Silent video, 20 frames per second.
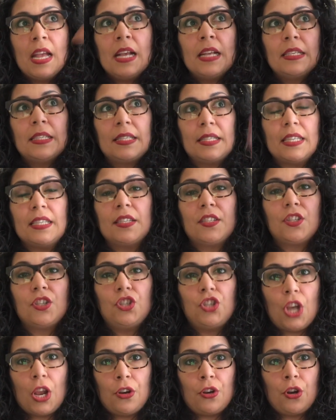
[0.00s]

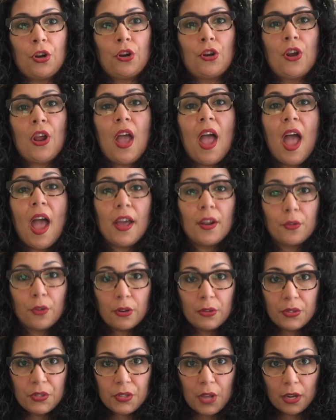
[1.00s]
cisgendered
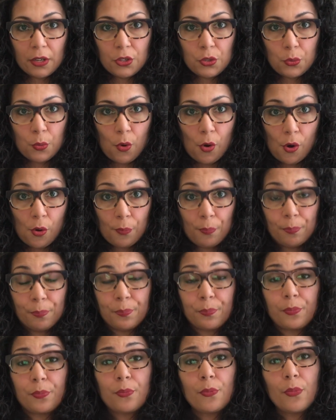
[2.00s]
heterosexual
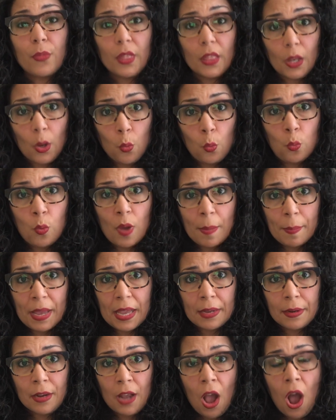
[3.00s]

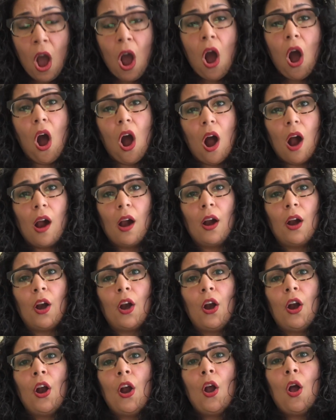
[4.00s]
women
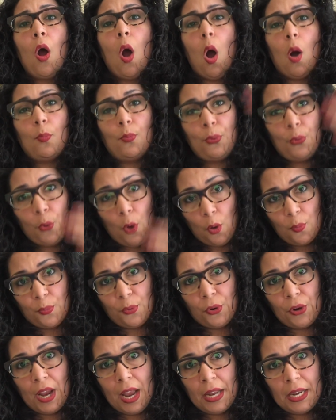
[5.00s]
are
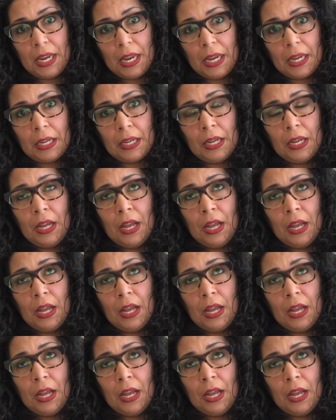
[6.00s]
appropriating